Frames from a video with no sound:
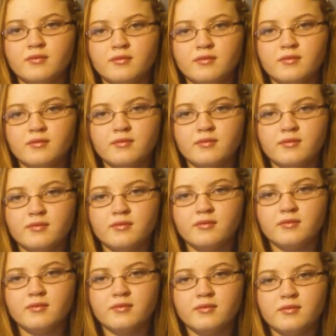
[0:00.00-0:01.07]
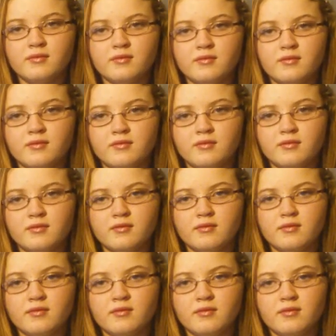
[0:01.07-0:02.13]

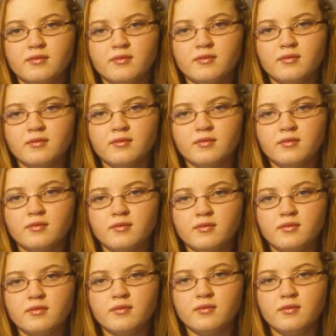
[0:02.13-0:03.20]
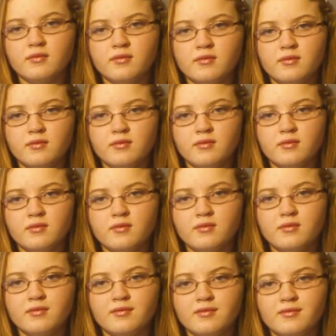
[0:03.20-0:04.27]

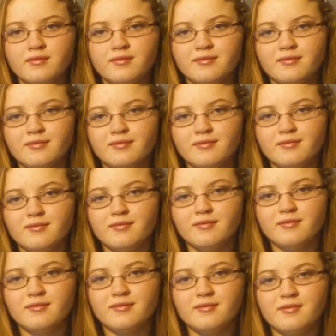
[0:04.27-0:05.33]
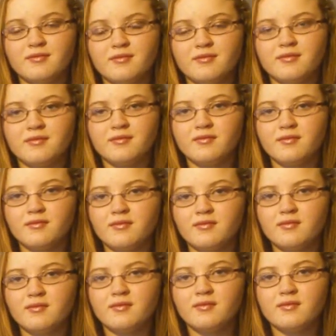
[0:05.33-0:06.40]

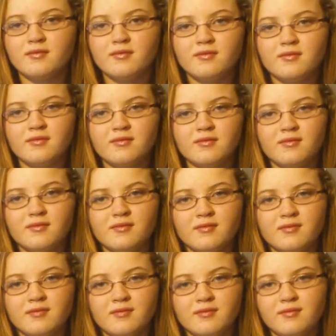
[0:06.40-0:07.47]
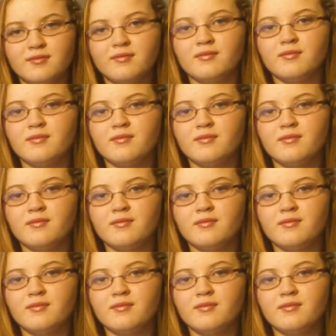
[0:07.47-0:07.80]
(silent)